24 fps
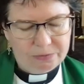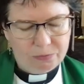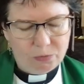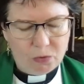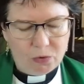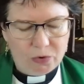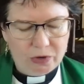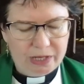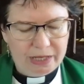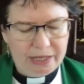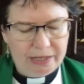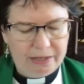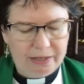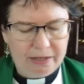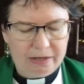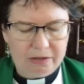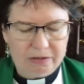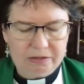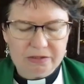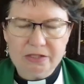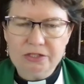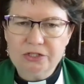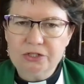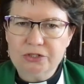walking
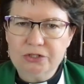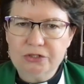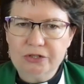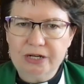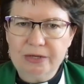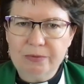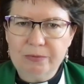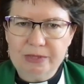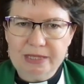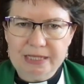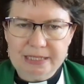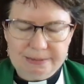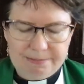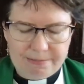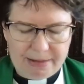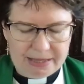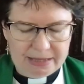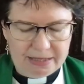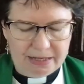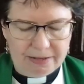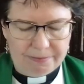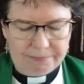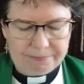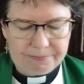along the street with his
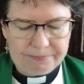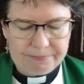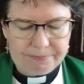mother.